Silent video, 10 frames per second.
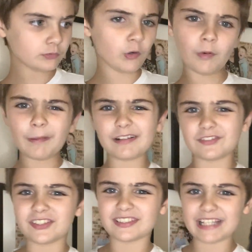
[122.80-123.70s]
what about
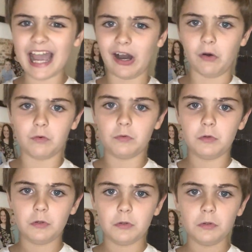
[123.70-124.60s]
Scout?
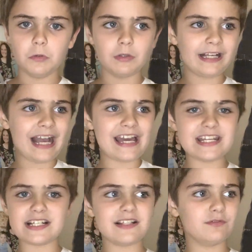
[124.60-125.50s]

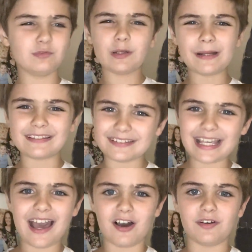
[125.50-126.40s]
What about
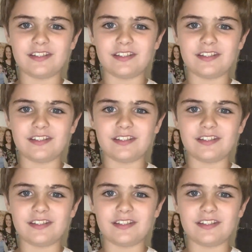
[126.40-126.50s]
Scout?